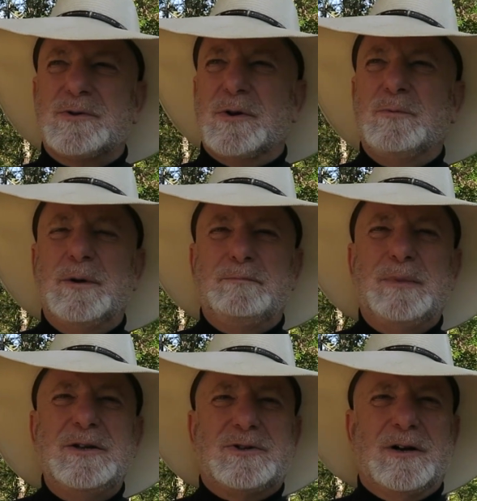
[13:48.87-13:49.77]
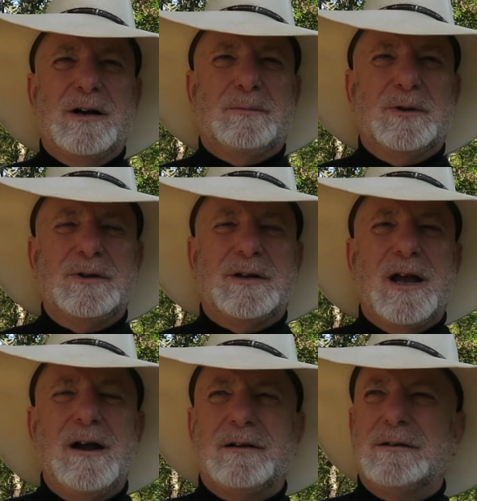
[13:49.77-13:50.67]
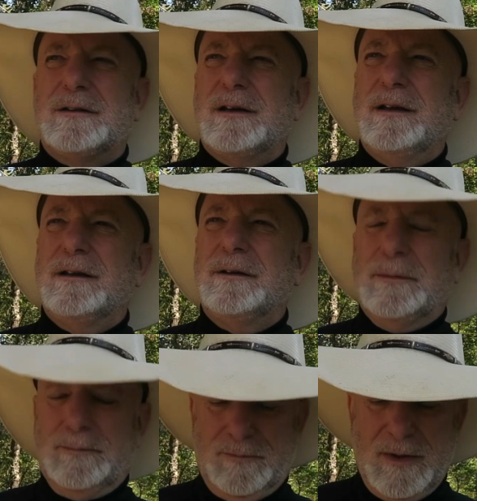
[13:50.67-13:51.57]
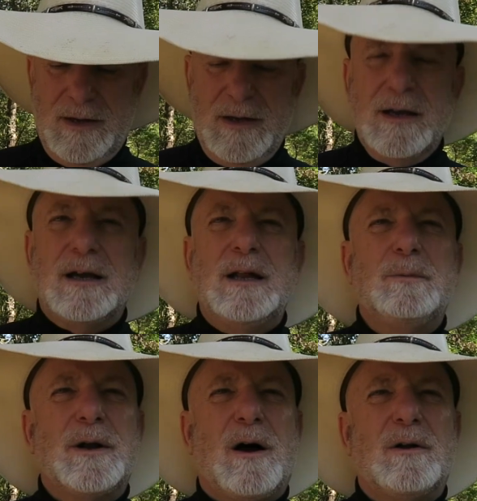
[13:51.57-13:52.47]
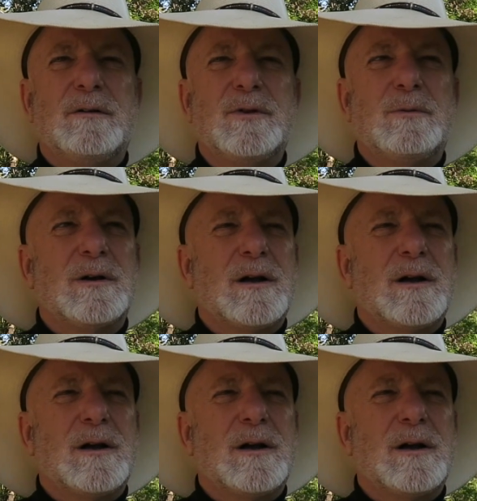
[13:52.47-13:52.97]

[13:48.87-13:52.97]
so it wouldn't beat you up when you're carrying the thing. And he went all over the world.